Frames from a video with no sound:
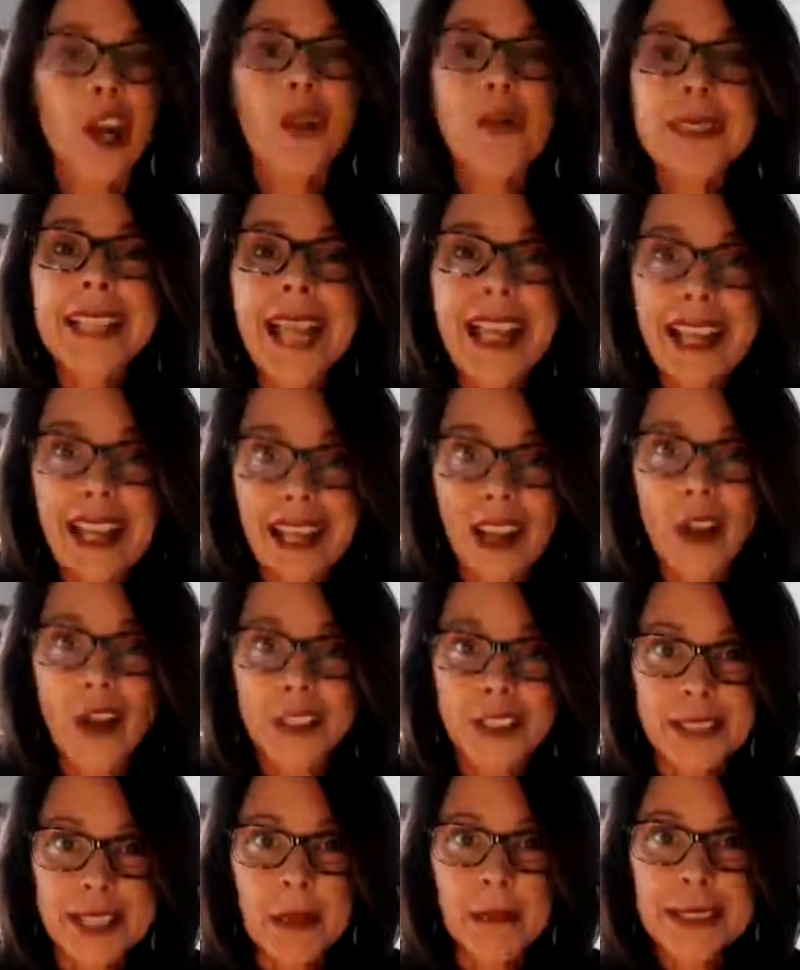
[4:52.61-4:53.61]
health.
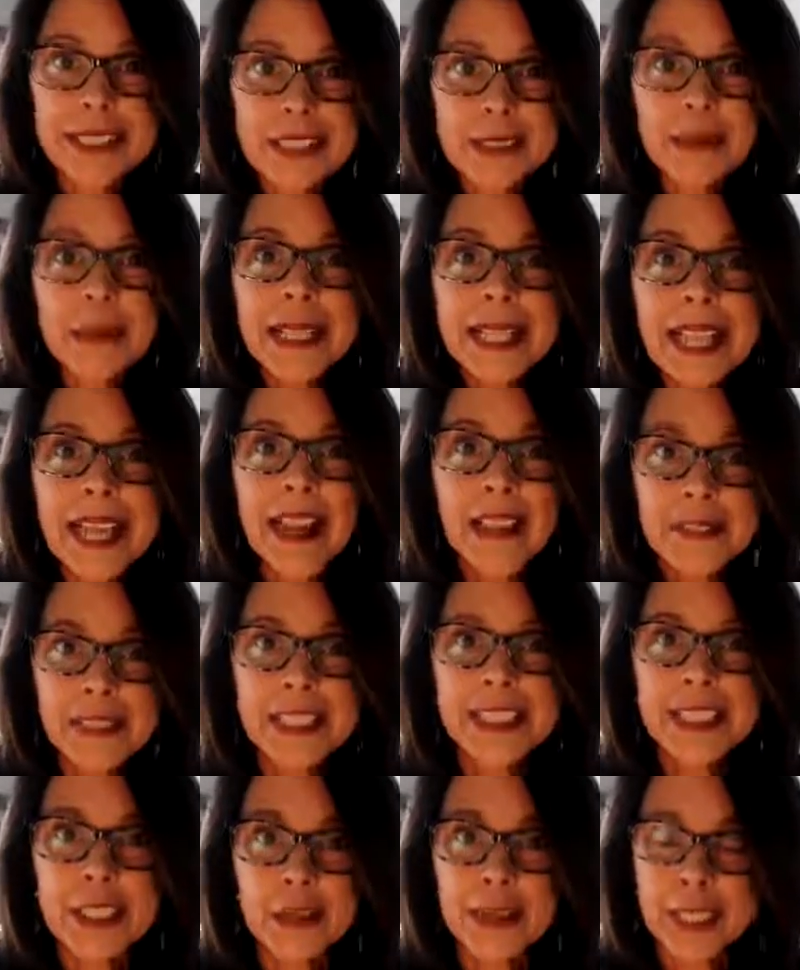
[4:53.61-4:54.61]
That means
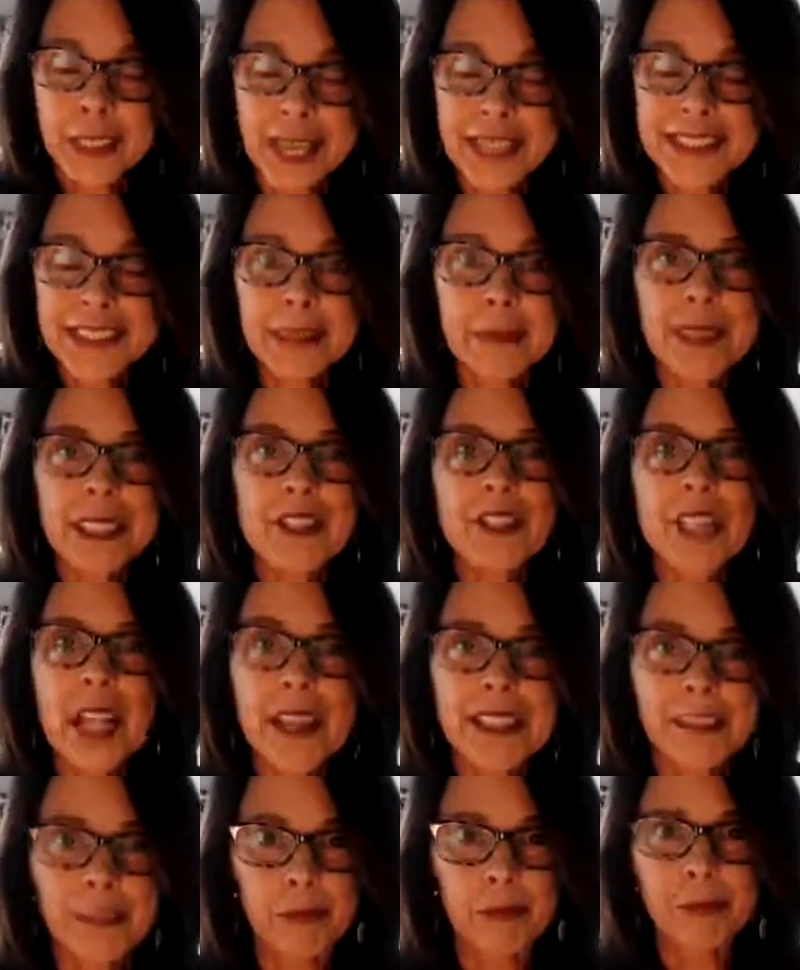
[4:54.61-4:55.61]
there has to be a lot
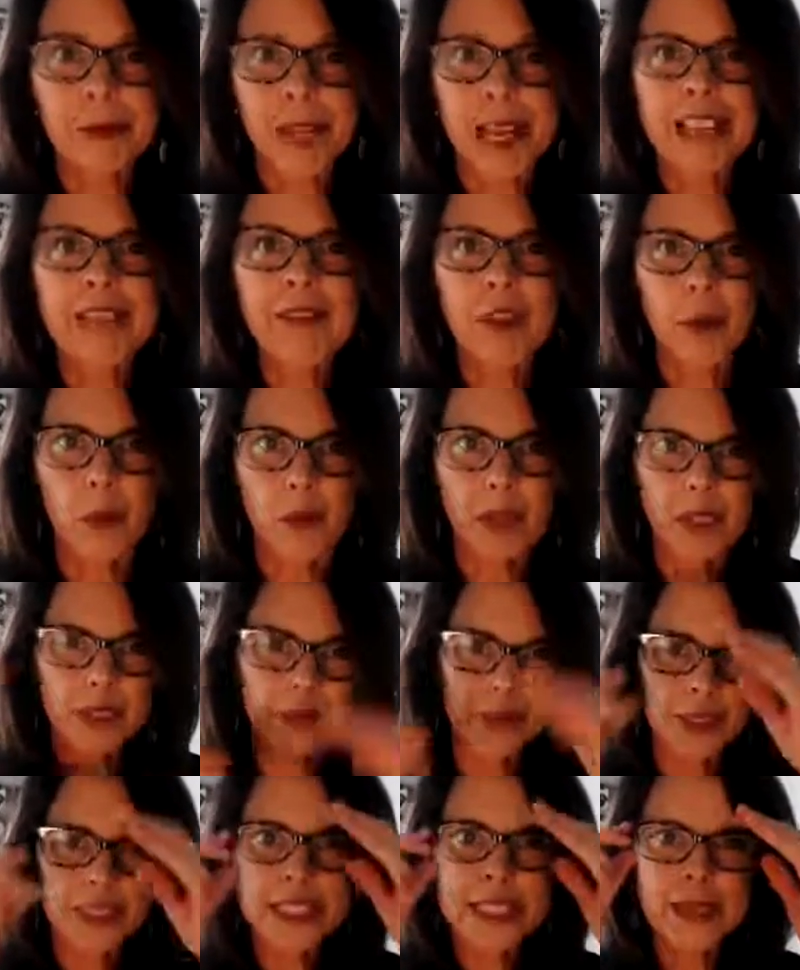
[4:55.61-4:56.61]
of private work
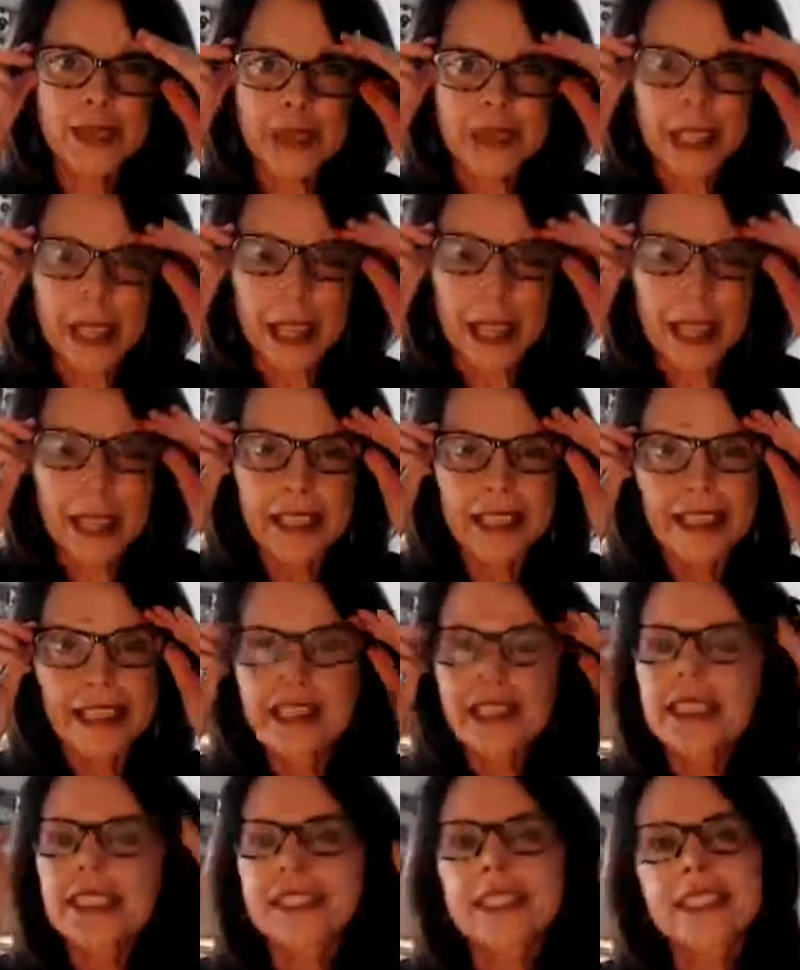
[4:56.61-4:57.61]
for you and I
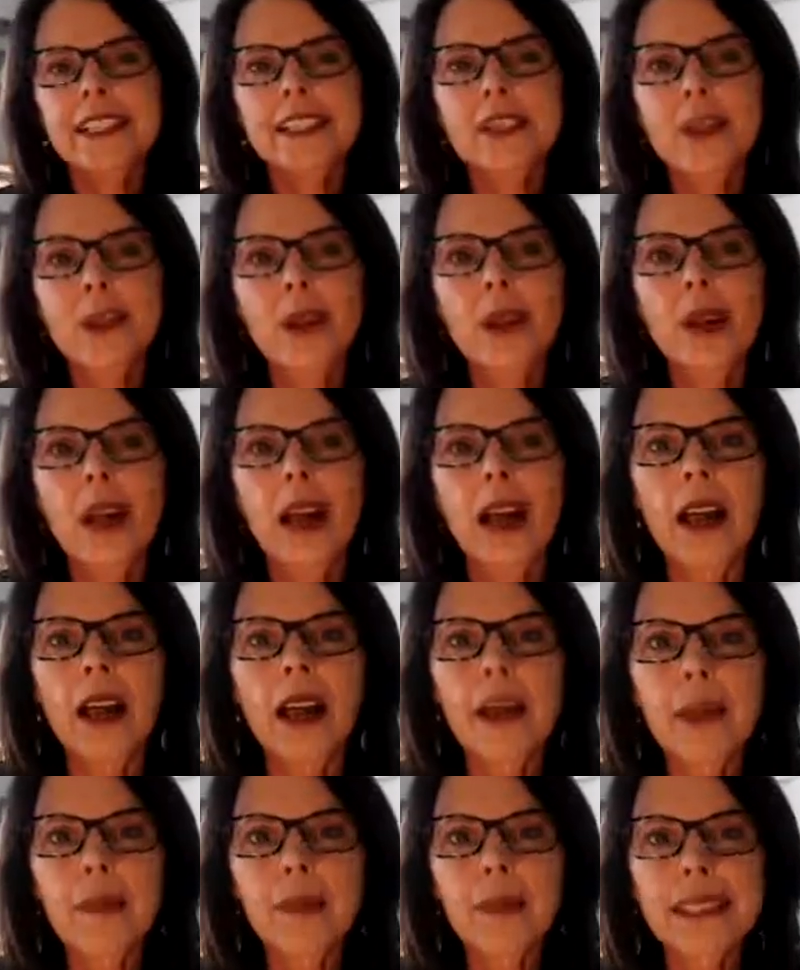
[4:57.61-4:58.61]
to
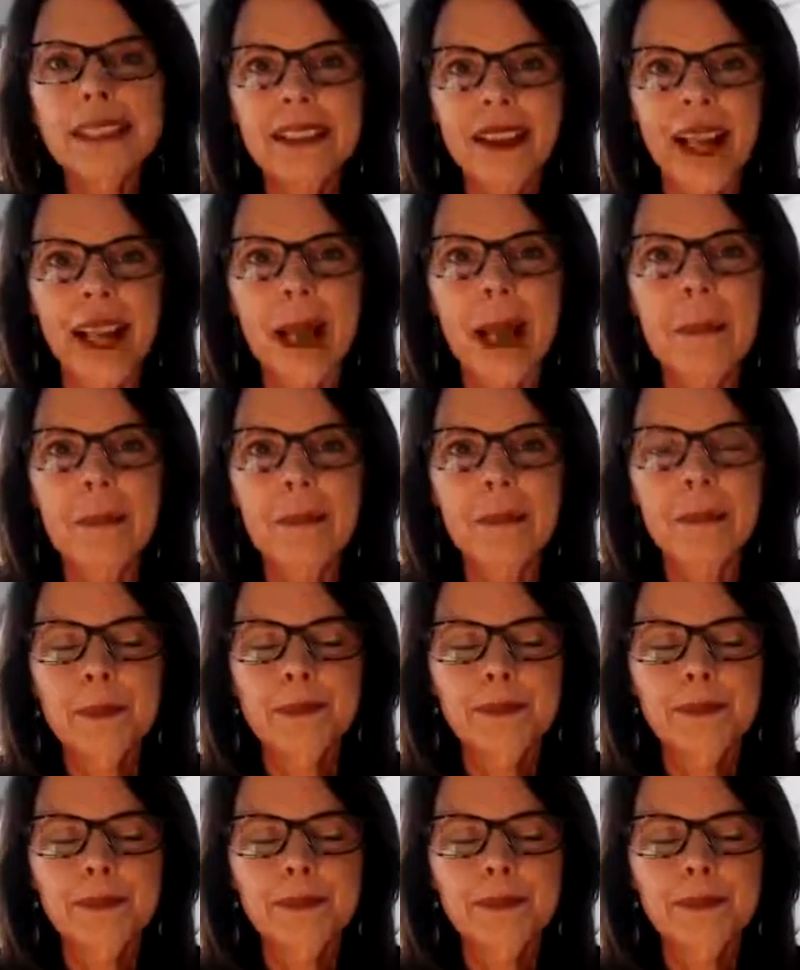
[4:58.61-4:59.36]
become